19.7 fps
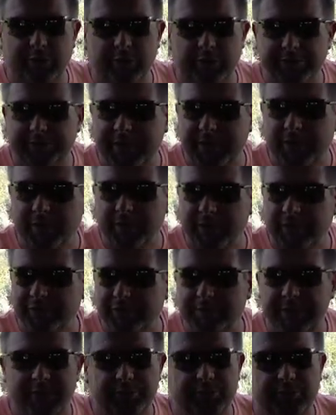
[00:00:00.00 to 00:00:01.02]
horsepower, gets
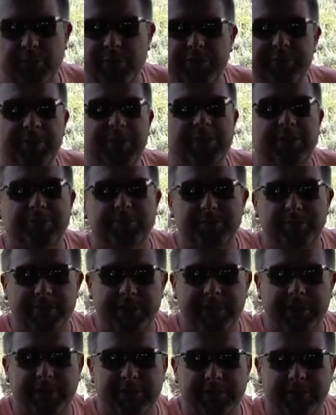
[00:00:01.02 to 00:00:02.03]
about 20 miles per
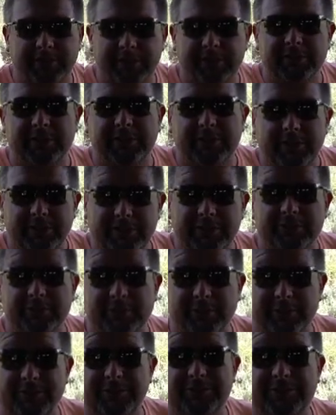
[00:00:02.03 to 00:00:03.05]
gallon. Wow,
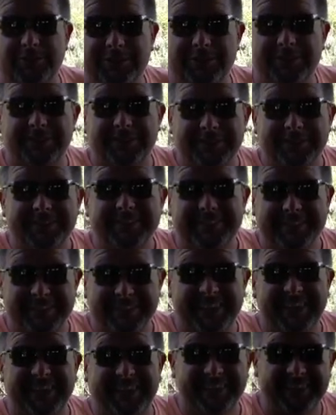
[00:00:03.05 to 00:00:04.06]
so 20 miles per
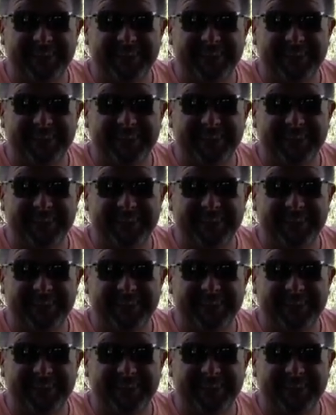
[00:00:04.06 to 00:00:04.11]
gallon? Yeah.